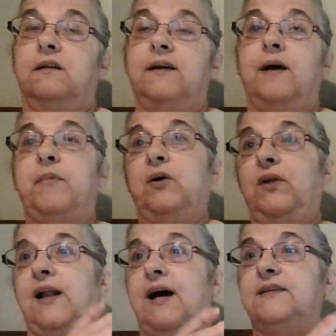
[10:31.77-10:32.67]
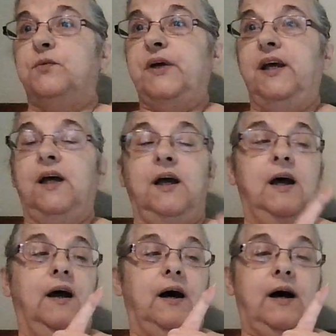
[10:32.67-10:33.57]
yeah, about last week,
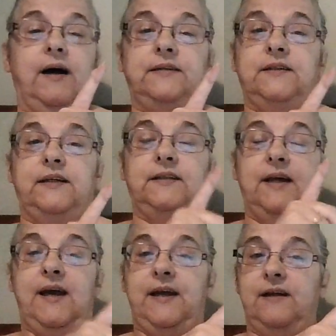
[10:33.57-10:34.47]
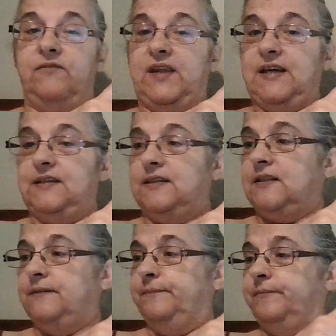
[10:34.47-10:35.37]
I did eight of
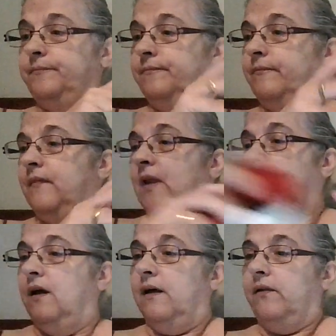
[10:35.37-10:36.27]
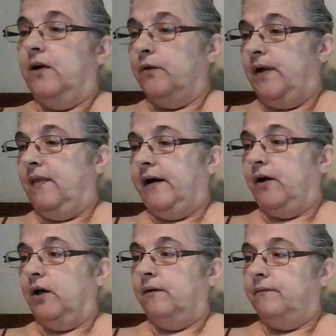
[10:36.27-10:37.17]
these. They're in
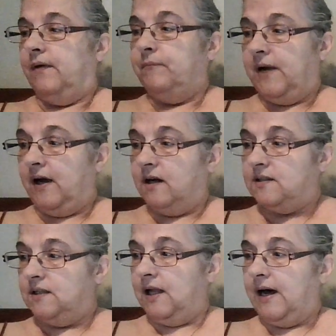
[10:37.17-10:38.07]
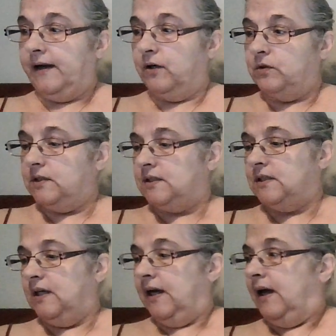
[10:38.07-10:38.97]
there, my axolotls.
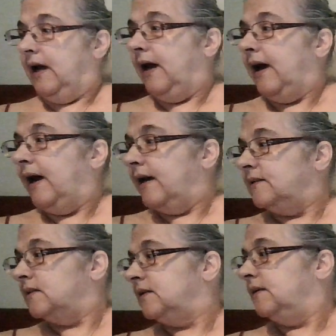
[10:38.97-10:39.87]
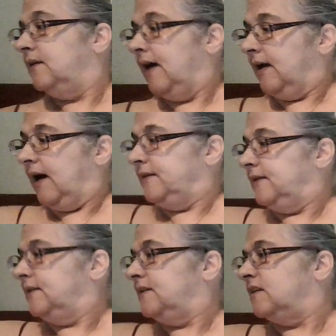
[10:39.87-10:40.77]
And then I
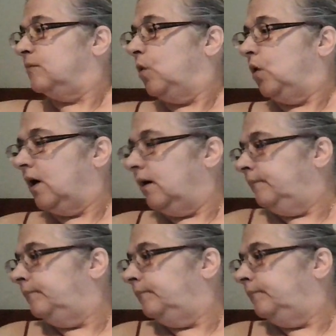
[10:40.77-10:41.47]
did some more